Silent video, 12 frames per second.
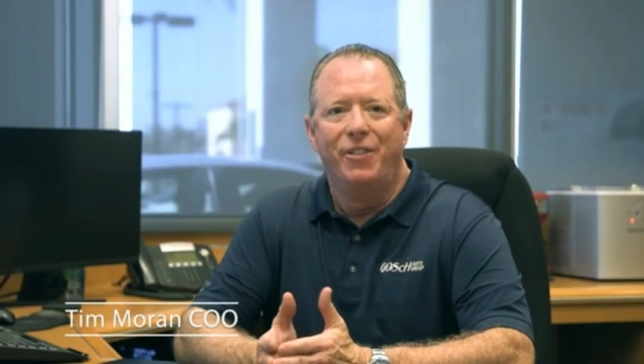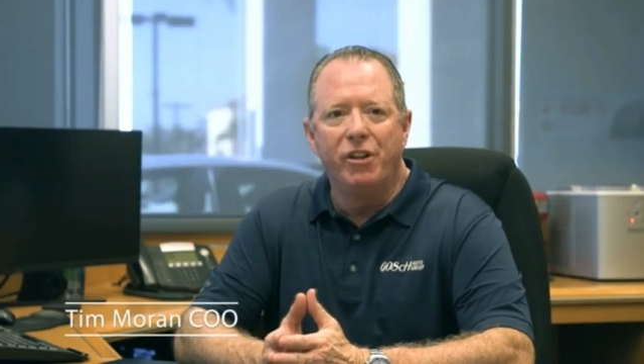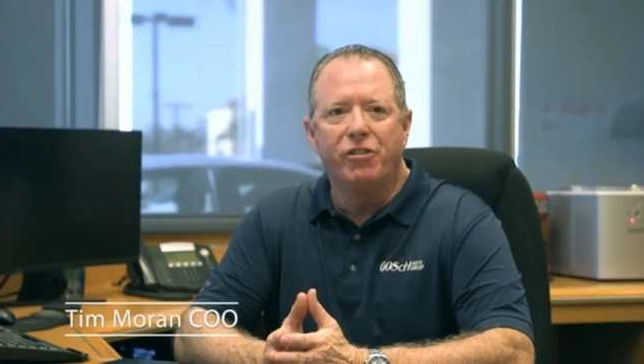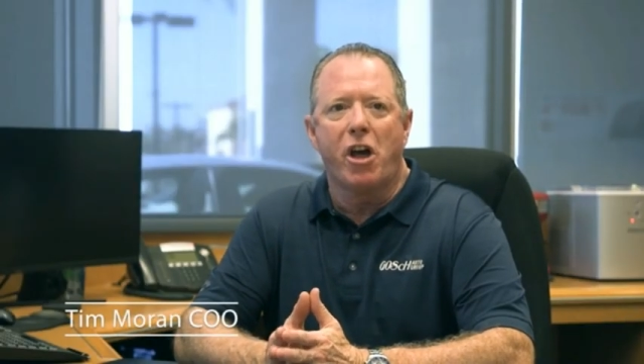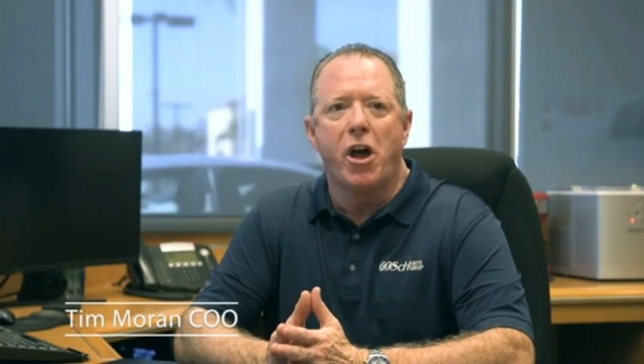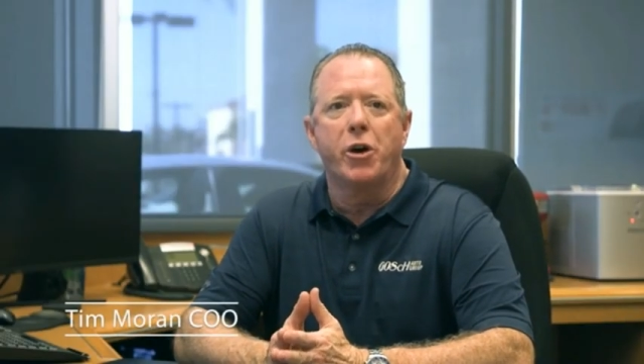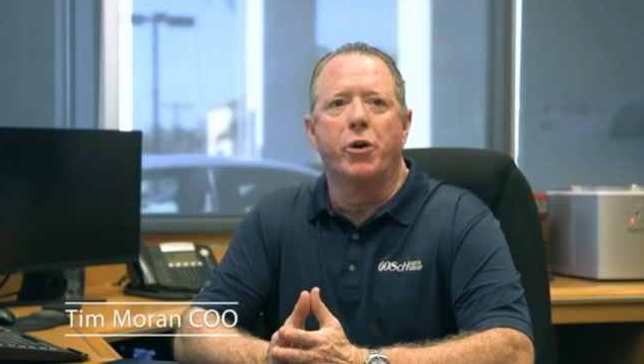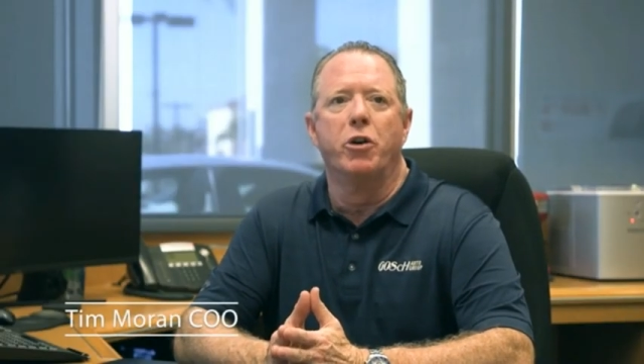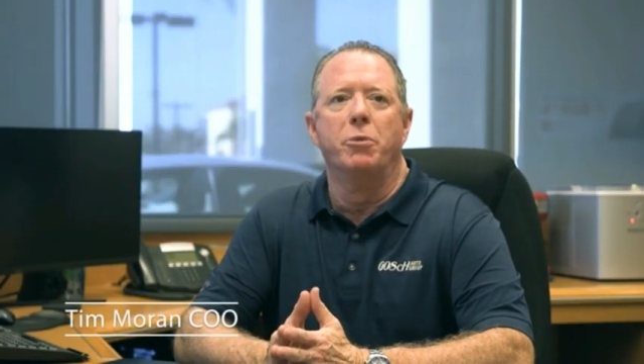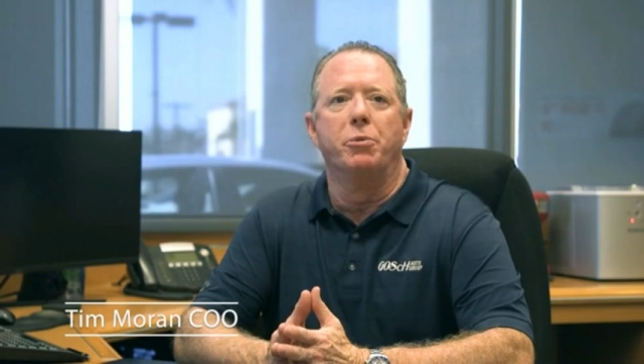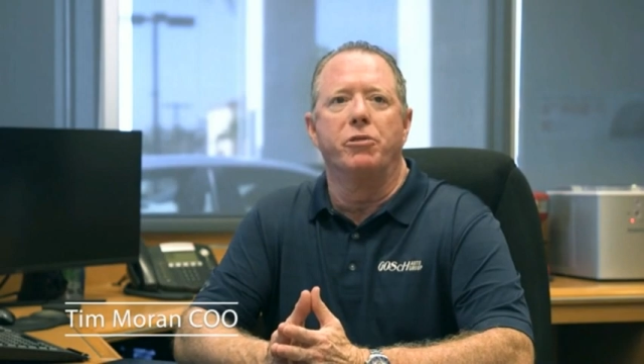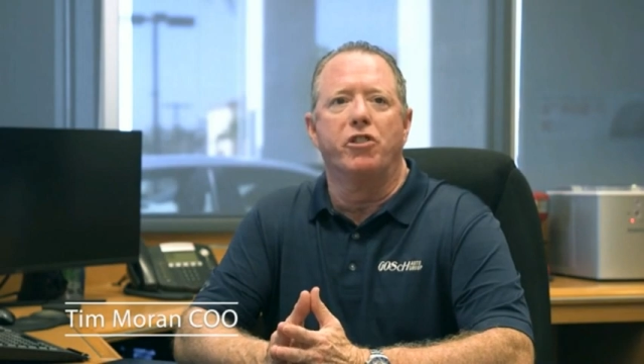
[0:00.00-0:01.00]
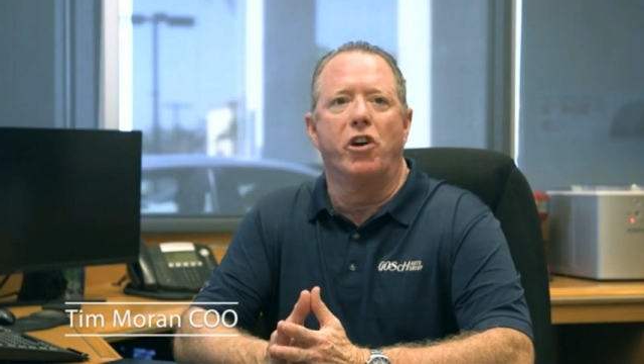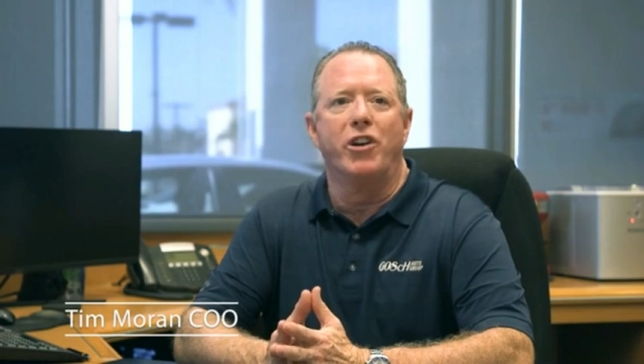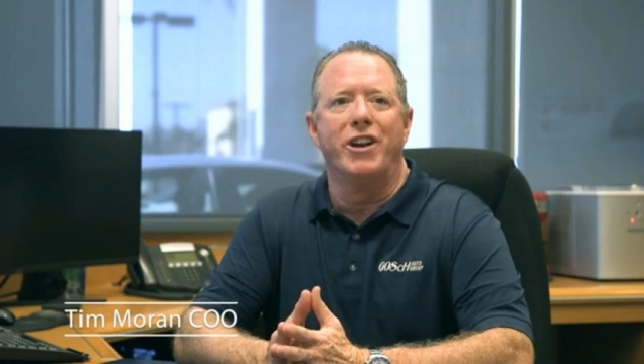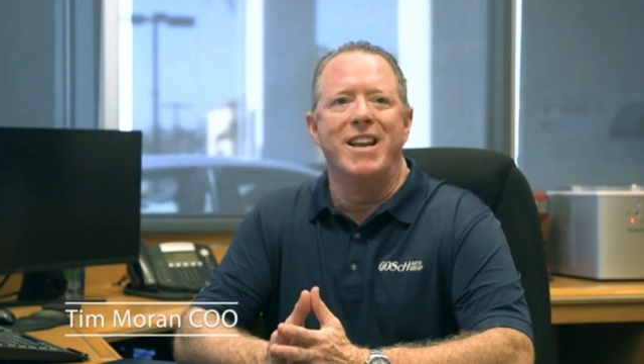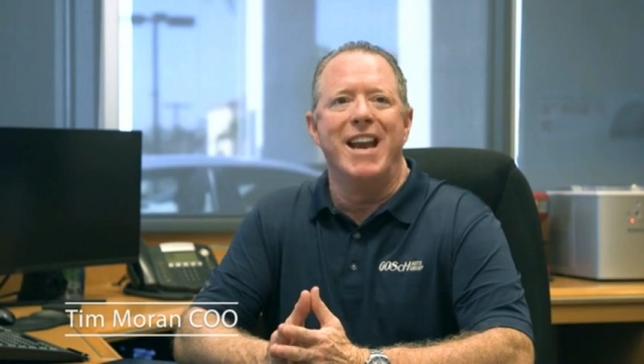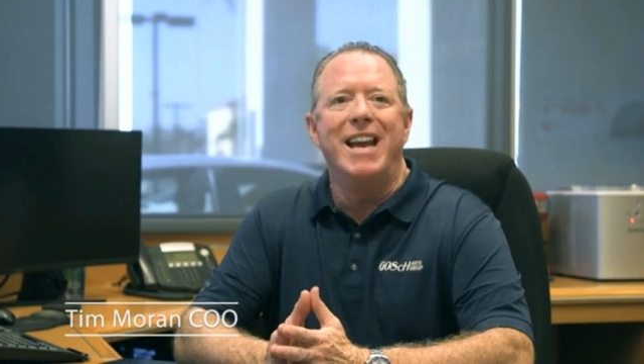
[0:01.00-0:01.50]
This auto group was
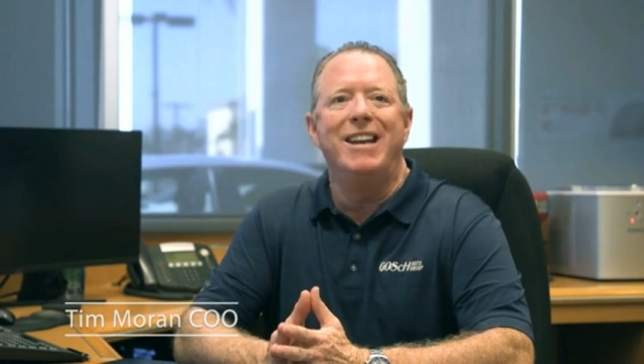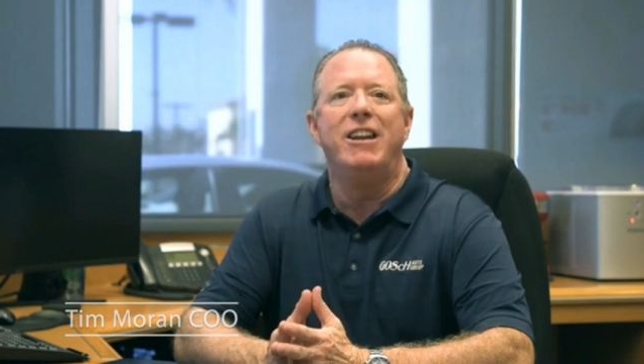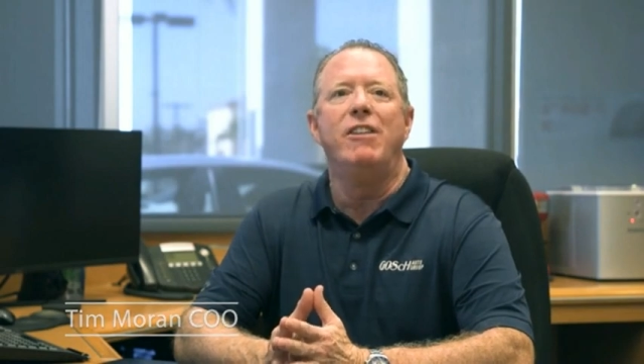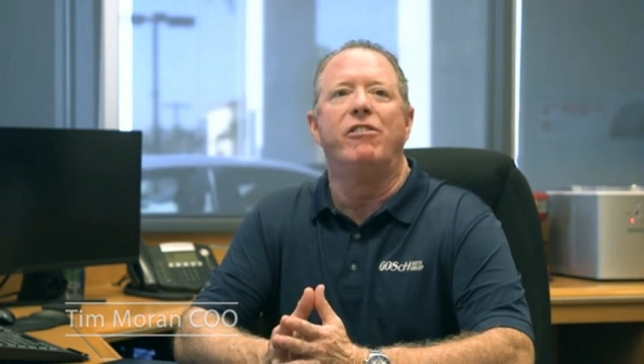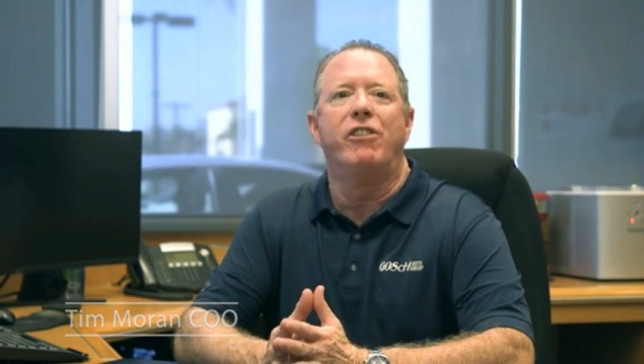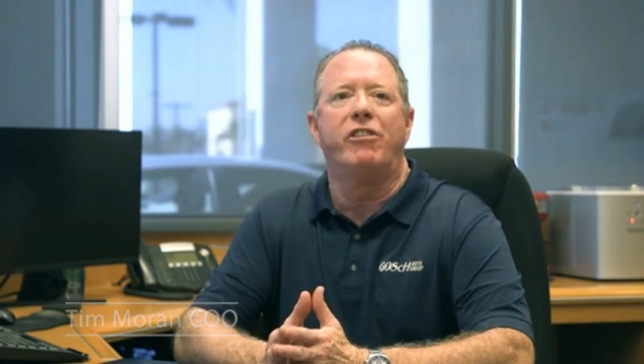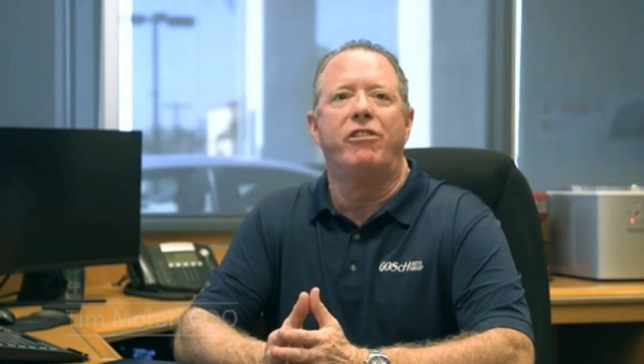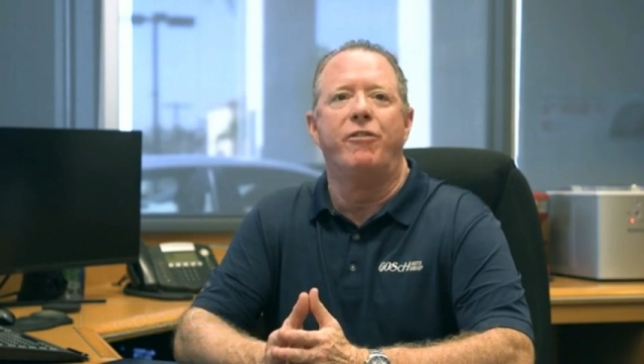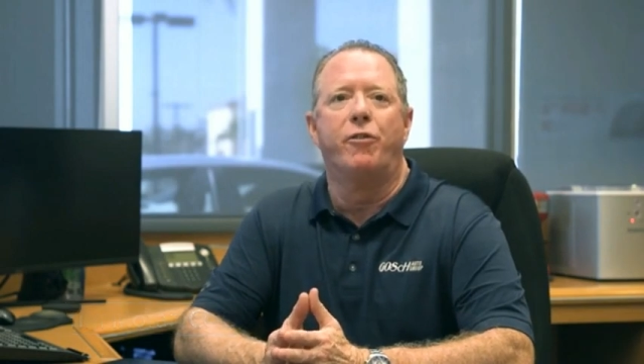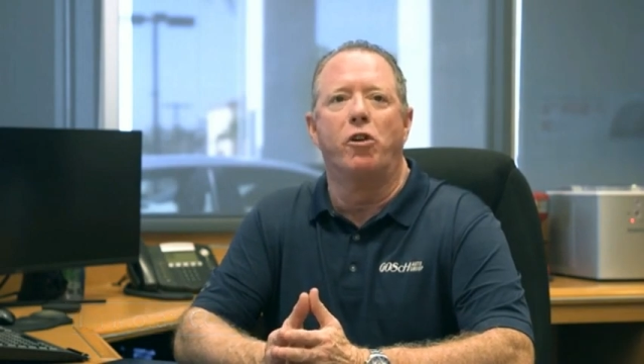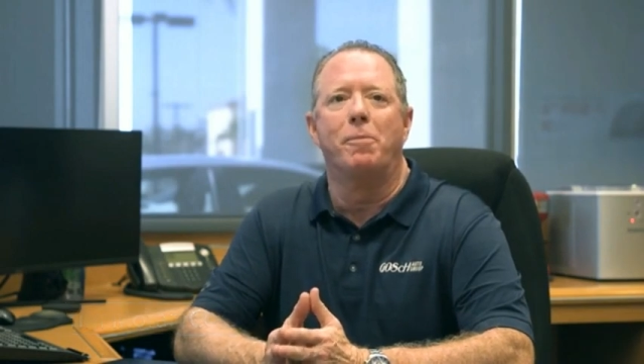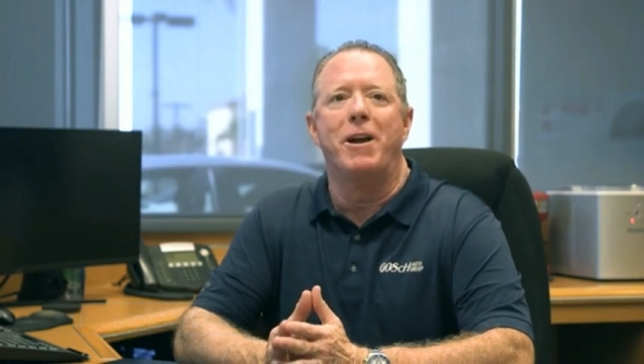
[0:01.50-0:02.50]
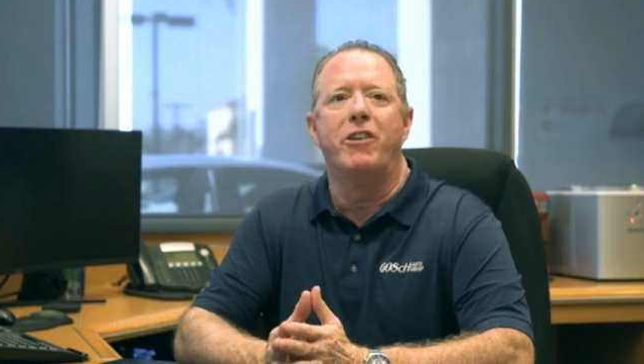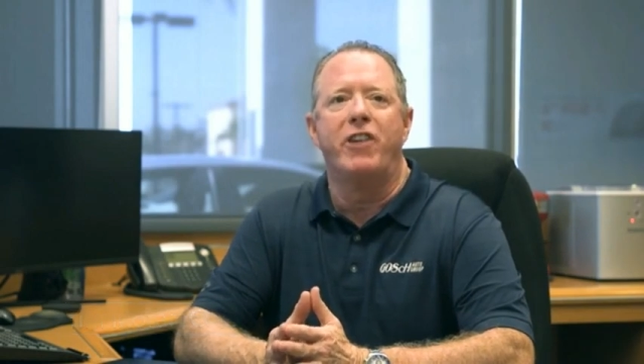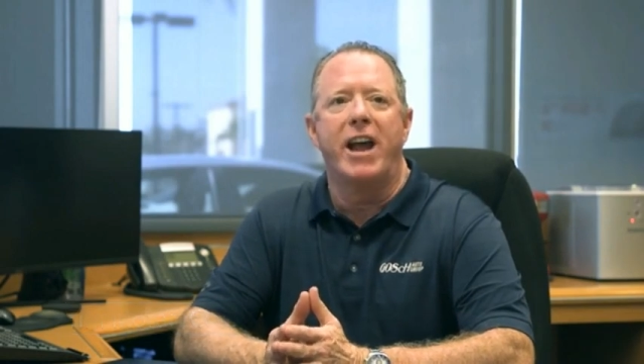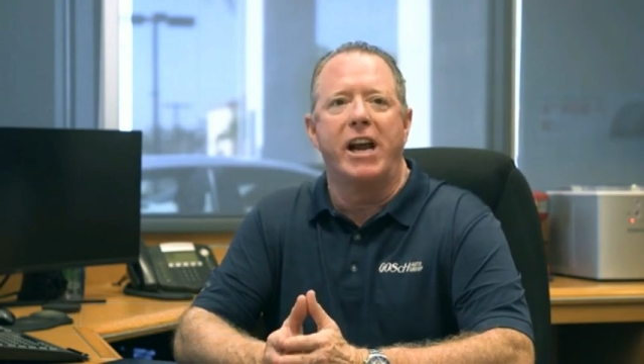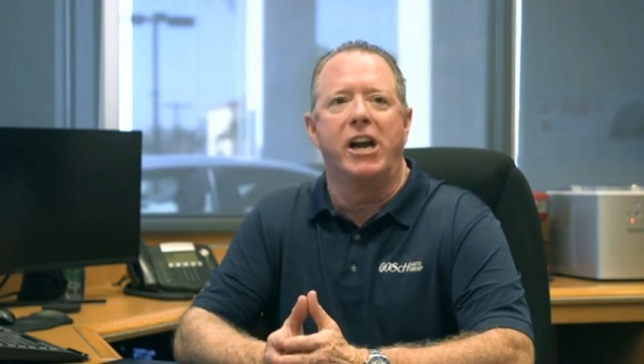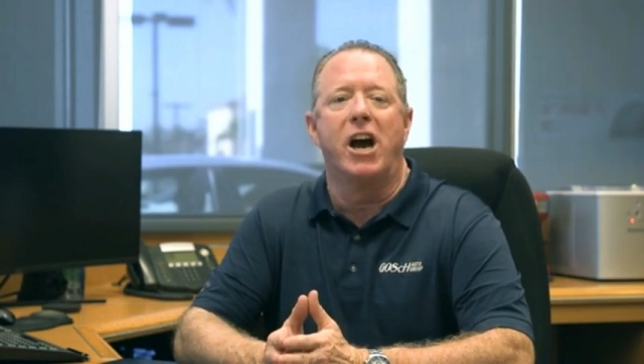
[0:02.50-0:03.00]
started in 1964 by
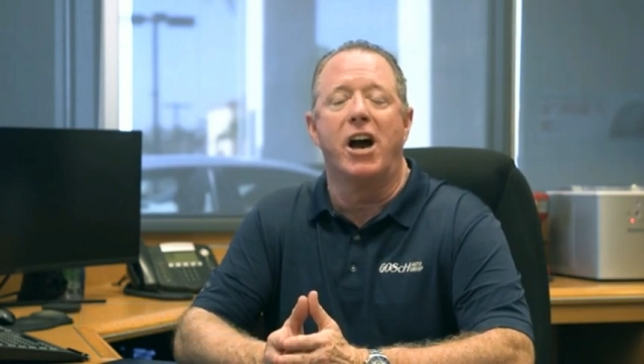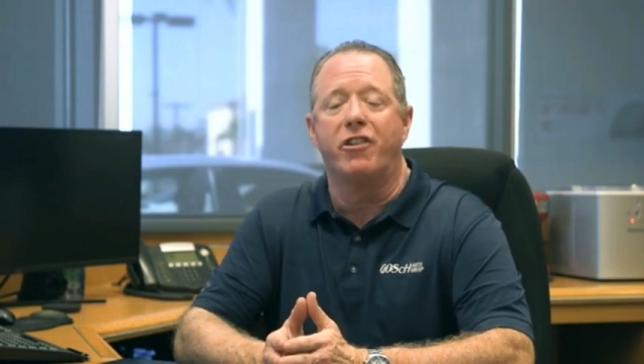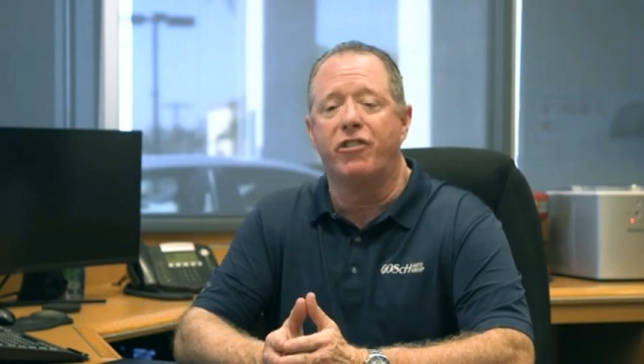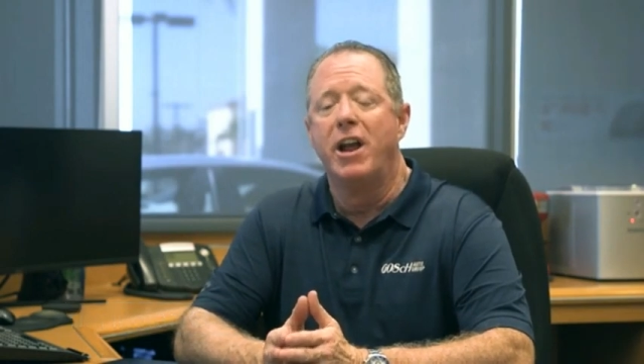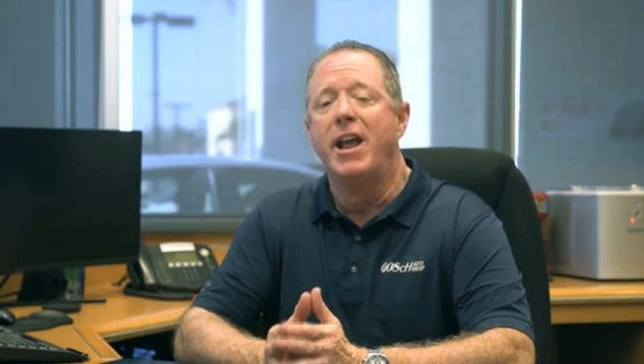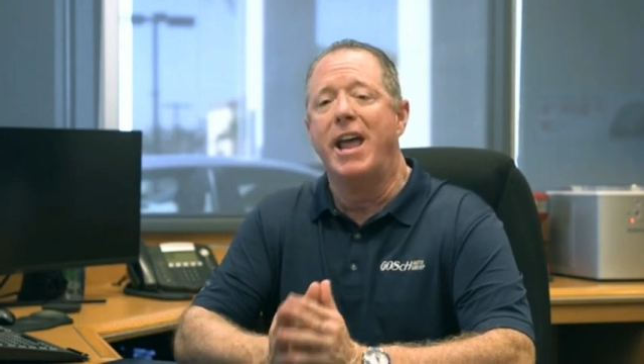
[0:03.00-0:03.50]
Jack Gosch